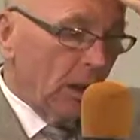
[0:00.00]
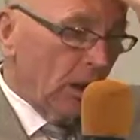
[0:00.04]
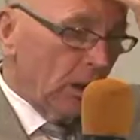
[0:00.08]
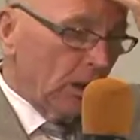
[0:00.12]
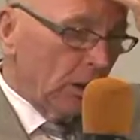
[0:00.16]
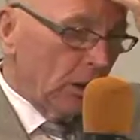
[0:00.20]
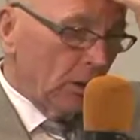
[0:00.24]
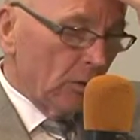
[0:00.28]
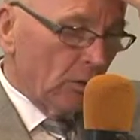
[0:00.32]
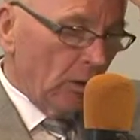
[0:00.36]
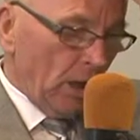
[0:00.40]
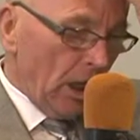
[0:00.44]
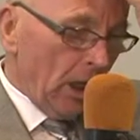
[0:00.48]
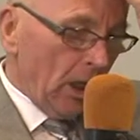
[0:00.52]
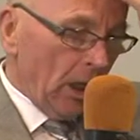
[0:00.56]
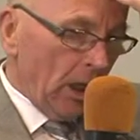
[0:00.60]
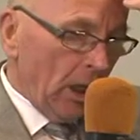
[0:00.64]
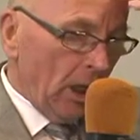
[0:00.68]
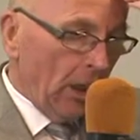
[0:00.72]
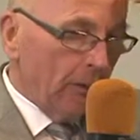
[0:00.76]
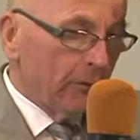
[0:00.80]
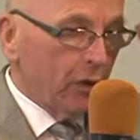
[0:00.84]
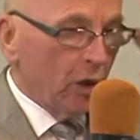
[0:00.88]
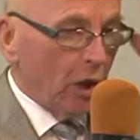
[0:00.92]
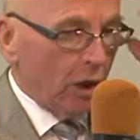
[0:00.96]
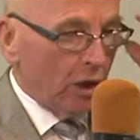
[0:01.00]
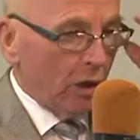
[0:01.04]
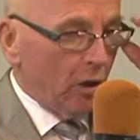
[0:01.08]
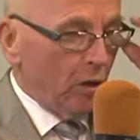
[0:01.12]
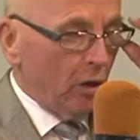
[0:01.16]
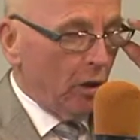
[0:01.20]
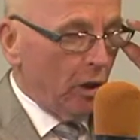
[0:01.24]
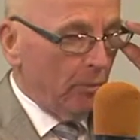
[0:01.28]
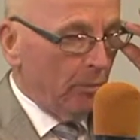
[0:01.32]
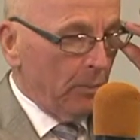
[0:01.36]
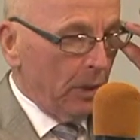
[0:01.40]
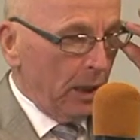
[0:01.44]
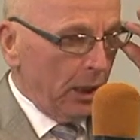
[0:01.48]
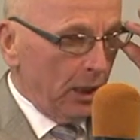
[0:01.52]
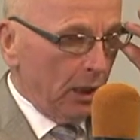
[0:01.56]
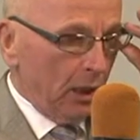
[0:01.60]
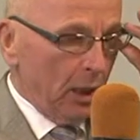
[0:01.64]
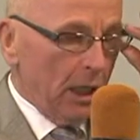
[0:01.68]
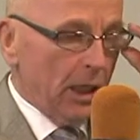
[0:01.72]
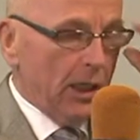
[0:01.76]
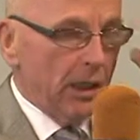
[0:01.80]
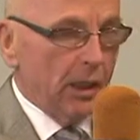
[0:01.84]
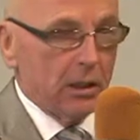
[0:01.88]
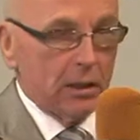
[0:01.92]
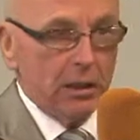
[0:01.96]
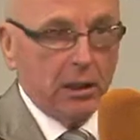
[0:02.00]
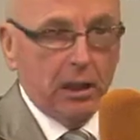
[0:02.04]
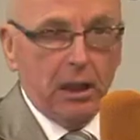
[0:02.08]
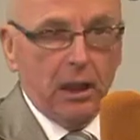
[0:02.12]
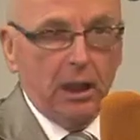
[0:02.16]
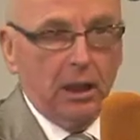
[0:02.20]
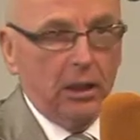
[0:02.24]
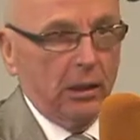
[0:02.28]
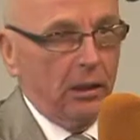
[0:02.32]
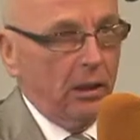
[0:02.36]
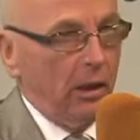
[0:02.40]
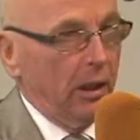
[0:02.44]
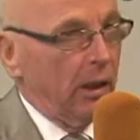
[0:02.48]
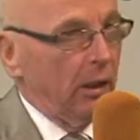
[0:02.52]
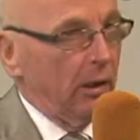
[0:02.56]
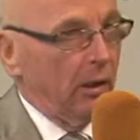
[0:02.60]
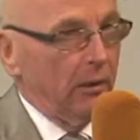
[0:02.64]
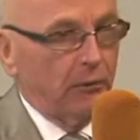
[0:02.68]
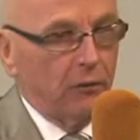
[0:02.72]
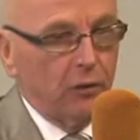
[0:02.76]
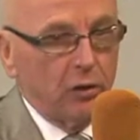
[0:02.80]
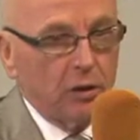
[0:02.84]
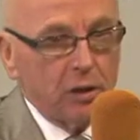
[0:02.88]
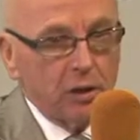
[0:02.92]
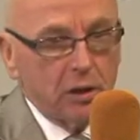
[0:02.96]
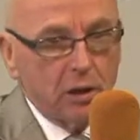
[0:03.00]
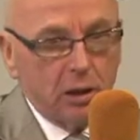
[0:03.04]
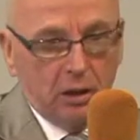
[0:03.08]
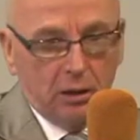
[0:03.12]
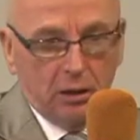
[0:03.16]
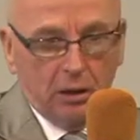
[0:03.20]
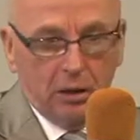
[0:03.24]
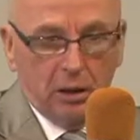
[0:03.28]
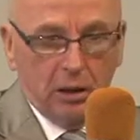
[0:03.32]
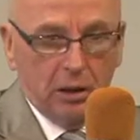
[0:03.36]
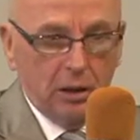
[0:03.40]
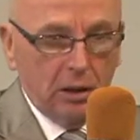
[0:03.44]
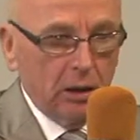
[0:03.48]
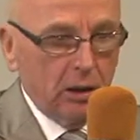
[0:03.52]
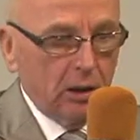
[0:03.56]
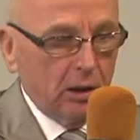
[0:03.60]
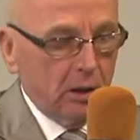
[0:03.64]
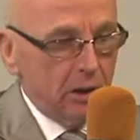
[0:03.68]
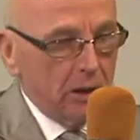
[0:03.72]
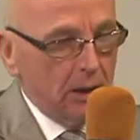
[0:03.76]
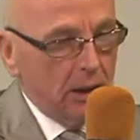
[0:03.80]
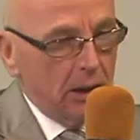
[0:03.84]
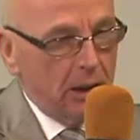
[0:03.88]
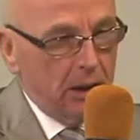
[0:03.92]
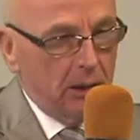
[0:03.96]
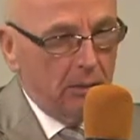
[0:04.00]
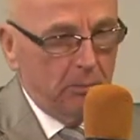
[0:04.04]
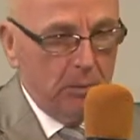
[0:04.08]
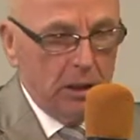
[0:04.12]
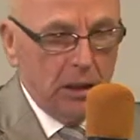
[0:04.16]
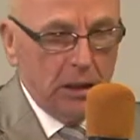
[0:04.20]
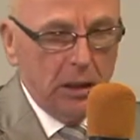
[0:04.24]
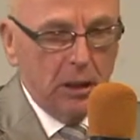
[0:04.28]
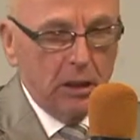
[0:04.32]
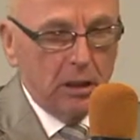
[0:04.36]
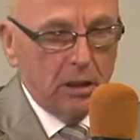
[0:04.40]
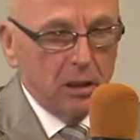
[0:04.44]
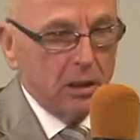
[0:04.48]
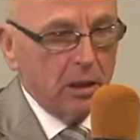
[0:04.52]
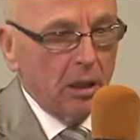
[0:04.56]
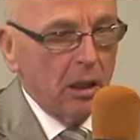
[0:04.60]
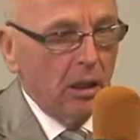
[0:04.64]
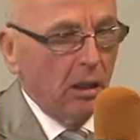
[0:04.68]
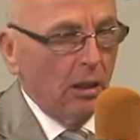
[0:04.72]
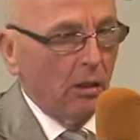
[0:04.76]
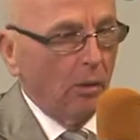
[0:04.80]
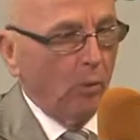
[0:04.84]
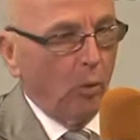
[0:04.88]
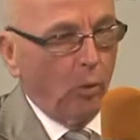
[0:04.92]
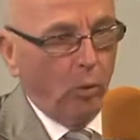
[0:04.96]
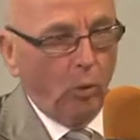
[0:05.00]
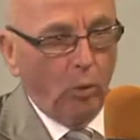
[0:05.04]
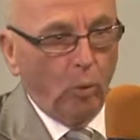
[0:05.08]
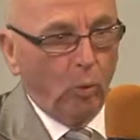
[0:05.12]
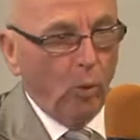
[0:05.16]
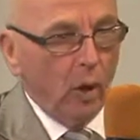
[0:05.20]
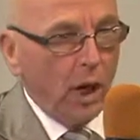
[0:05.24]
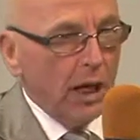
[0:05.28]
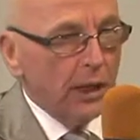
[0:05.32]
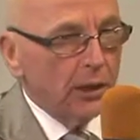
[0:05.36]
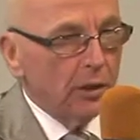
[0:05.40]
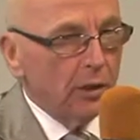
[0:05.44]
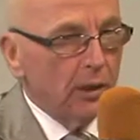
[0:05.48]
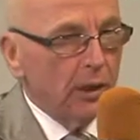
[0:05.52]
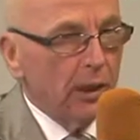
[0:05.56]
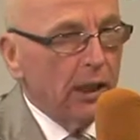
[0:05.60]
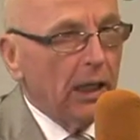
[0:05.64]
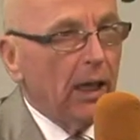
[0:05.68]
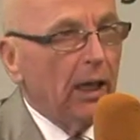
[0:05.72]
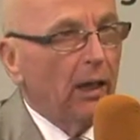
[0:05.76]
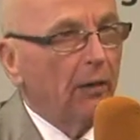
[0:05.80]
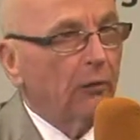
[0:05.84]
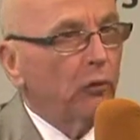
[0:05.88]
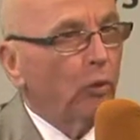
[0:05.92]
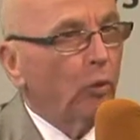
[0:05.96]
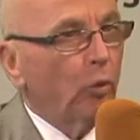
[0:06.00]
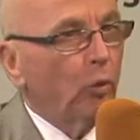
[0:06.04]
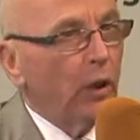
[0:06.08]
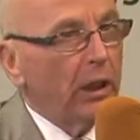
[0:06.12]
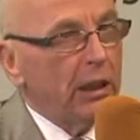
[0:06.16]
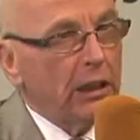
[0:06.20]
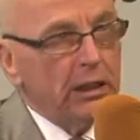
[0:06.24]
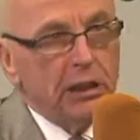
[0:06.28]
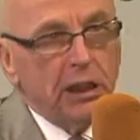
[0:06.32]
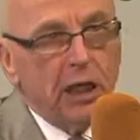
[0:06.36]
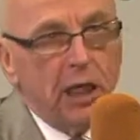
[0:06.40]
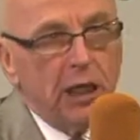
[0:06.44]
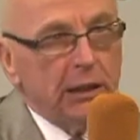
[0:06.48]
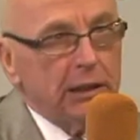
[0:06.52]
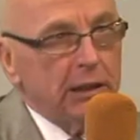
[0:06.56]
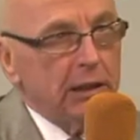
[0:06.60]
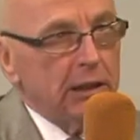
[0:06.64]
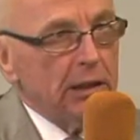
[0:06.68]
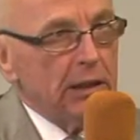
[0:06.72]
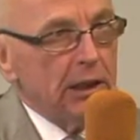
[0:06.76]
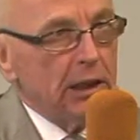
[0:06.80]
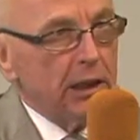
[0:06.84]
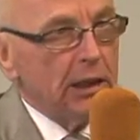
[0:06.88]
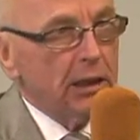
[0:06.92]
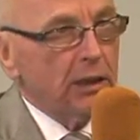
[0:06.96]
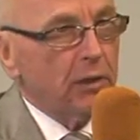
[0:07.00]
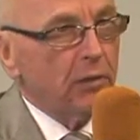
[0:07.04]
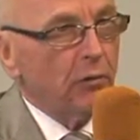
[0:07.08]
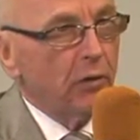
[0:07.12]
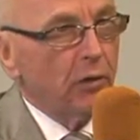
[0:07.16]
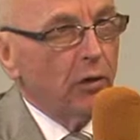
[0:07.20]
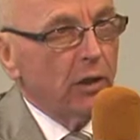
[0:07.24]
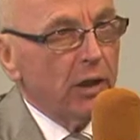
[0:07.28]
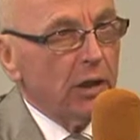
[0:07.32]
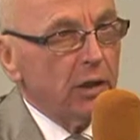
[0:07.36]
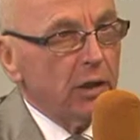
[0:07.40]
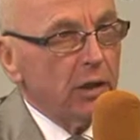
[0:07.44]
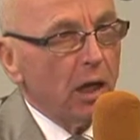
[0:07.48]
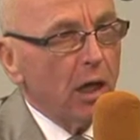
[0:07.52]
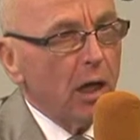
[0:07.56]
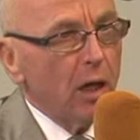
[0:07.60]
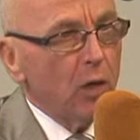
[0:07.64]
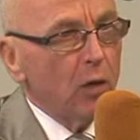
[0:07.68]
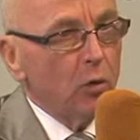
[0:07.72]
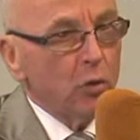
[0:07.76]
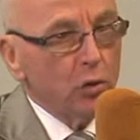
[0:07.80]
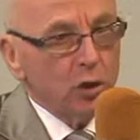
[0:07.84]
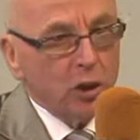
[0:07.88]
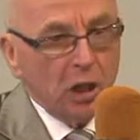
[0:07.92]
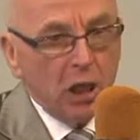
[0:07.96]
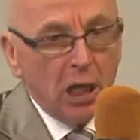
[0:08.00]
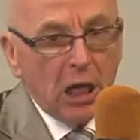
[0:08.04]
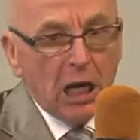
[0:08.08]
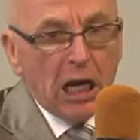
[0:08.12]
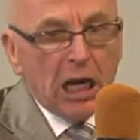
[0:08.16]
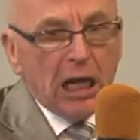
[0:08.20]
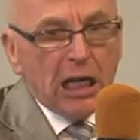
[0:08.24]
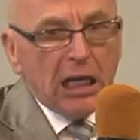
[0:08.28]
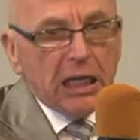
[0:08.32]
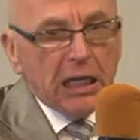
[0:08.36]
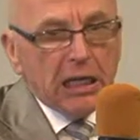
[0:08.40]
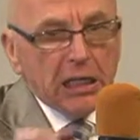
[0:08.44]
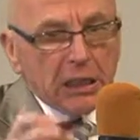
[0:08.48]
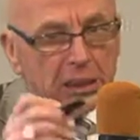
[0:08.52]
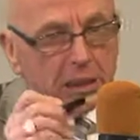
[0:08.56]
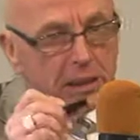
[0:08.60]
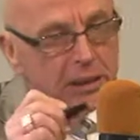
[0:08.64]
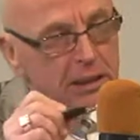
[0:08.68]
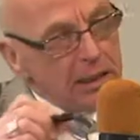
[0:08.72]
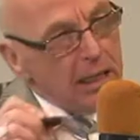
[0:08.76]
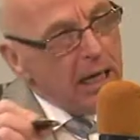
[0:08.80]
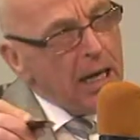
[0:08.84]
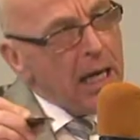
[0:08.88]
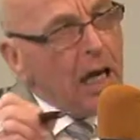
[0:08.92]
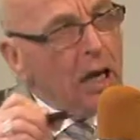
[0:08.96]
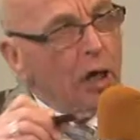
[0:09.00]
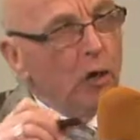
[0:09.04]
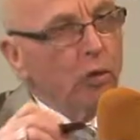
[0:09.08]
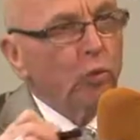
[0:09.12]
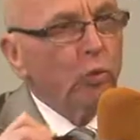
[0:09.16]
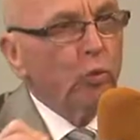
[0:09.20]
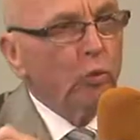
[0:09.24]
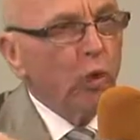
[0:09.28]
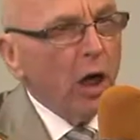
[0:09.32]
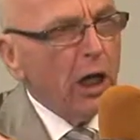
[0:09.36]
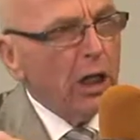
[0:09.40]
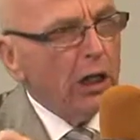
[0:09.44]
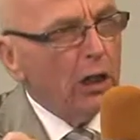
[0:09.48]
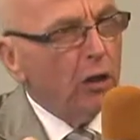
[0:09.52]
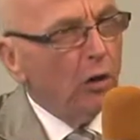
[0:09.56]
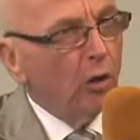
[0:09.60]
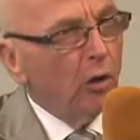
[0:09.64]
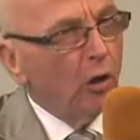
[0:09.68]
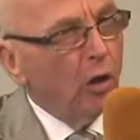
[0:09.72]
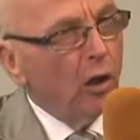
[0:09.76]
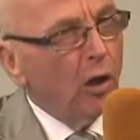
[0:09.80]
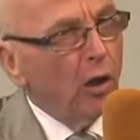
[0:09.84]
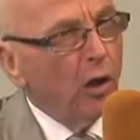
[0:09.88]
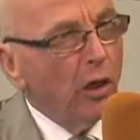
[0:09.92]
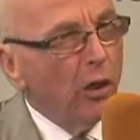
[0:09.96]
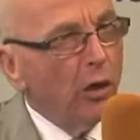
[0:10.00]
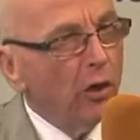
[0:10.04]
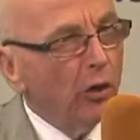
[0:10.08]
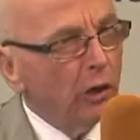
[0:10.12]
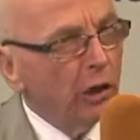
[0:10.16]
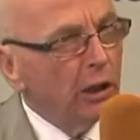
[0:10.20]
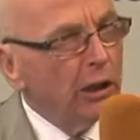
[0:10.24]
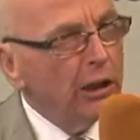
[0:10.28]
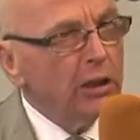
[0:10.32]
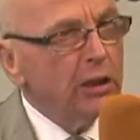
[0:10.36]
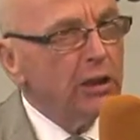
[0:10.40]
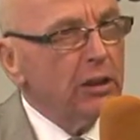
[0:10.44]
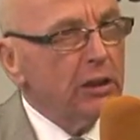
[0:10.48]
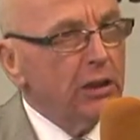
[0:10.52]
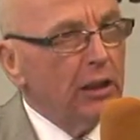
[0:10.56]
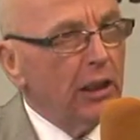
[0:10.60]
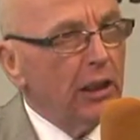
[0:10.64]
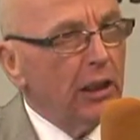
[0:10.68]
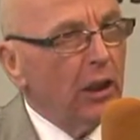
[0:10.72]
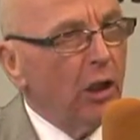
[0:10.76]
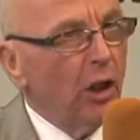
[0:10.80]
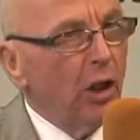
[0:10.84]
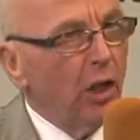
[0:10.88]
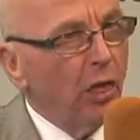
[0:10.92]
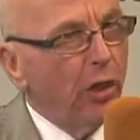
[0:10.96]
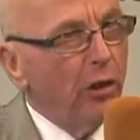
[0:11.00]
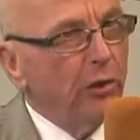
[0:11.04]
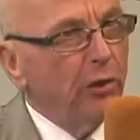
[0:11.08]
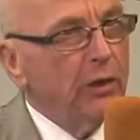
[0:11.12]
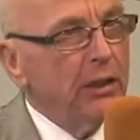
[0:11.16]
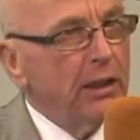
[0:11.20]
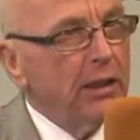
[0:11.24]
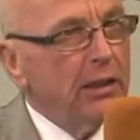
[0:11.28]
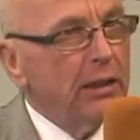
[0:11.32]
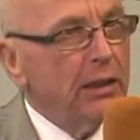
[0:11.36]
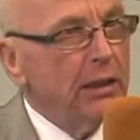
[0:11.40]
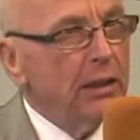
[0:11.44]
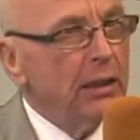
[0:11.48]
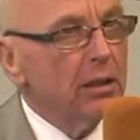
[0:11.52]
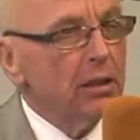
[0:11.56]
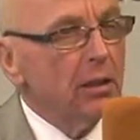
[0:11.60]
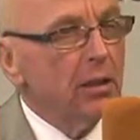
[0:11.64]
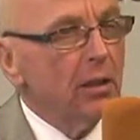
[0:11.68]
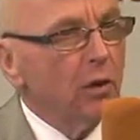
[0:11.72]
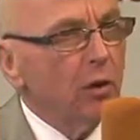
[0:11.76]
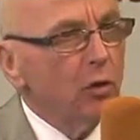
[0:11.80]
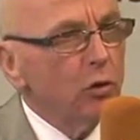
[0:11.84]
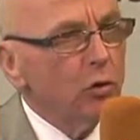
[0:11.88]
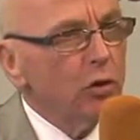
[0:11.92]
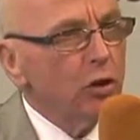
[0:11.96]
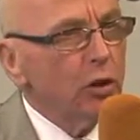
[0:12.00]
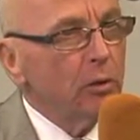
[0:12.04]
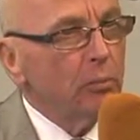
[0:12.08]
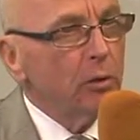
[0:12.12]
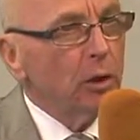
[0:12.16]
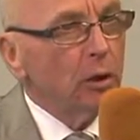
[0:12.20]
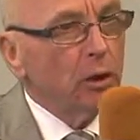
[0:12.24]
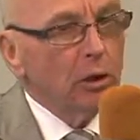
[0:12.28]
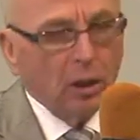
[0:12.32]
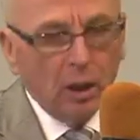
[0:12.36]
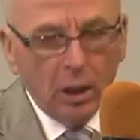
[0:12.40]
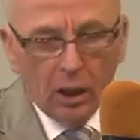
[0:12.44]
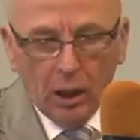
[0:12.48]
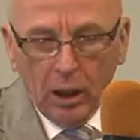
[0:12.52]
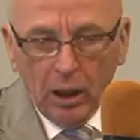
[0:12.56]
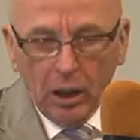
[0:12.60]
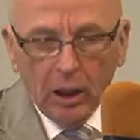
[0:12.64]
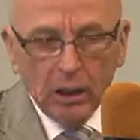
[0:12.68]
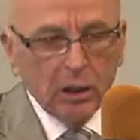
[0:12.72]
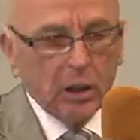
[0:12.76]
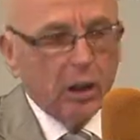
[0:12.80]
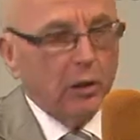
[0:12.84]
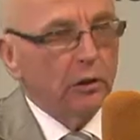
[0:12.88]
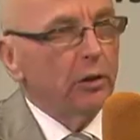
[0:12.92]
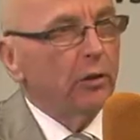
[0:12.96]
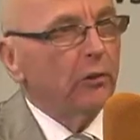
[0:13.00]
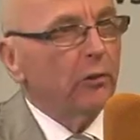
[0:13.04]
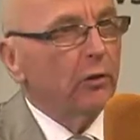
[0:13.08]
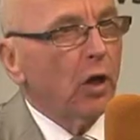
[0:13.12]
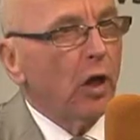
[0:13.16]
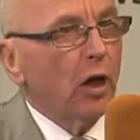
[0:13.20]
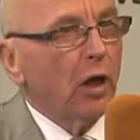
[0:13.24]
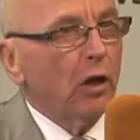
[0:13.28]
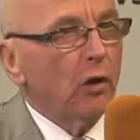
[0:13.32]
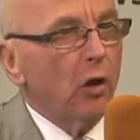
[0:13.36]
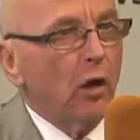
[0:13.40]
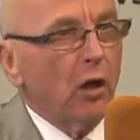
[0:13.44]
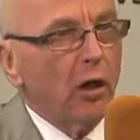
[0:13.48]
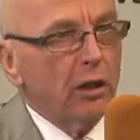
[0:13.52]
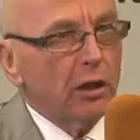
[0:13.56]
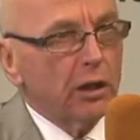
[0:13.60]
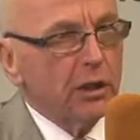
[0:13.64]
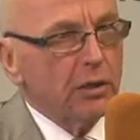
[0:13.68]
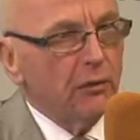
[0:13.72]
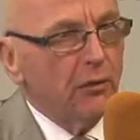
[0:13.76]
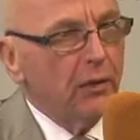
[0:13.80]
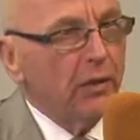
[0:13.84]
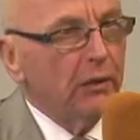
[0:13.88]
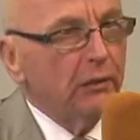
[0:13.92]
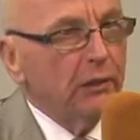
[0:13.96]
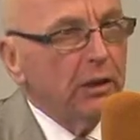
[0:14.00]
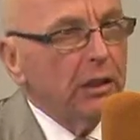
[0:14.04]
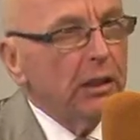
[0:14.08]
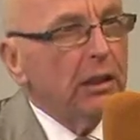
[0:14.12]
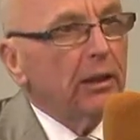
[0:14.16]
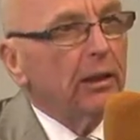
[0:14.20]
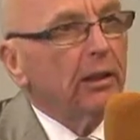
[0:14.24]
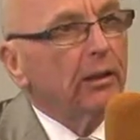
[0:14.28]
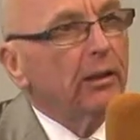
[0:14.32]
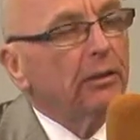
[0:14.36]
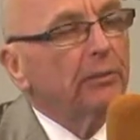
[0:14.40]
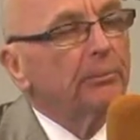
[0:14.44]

you know, I've got to call my clients, and the first thing that they're going to say to me is, oh, why do they have to wait 90 days for this house? It said right on the listing, 30 days negotiable, and now you've got August 15th.